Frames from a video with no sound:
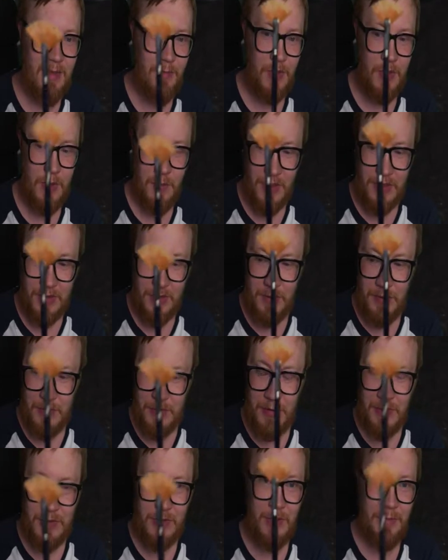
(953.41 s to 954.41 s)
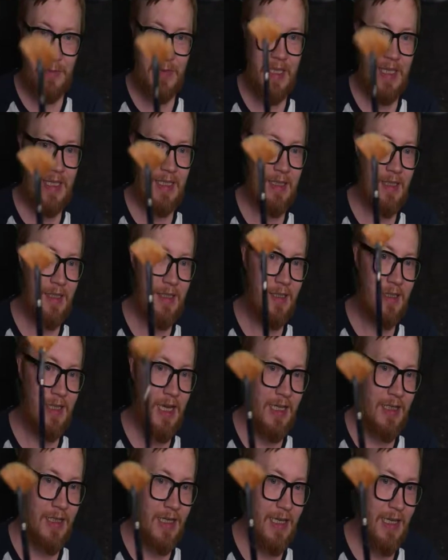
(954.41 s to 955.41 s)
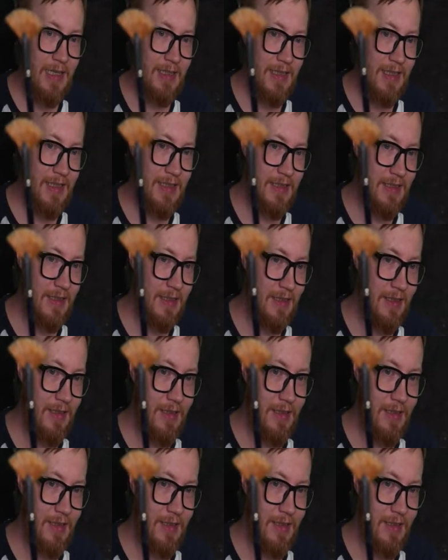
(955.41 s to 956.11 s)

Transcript: but you want to use something kind of like this